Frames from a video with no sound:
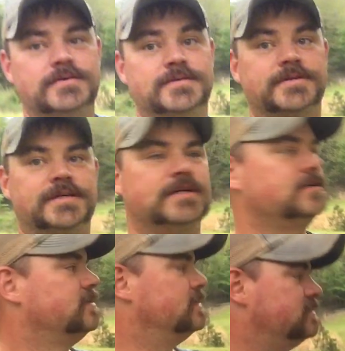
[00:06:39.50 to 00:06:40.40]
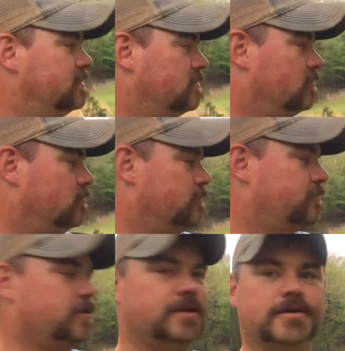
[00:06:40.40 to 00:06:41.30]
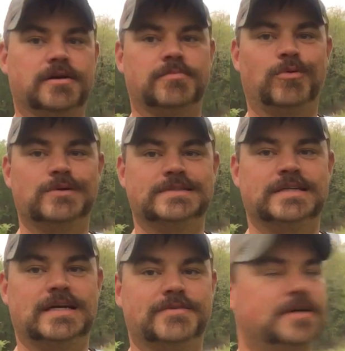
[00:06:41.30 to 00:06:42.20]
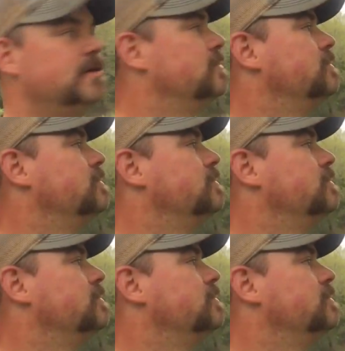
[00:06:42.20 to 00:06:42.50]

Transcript: So yeah, that's our old friend poison ivy.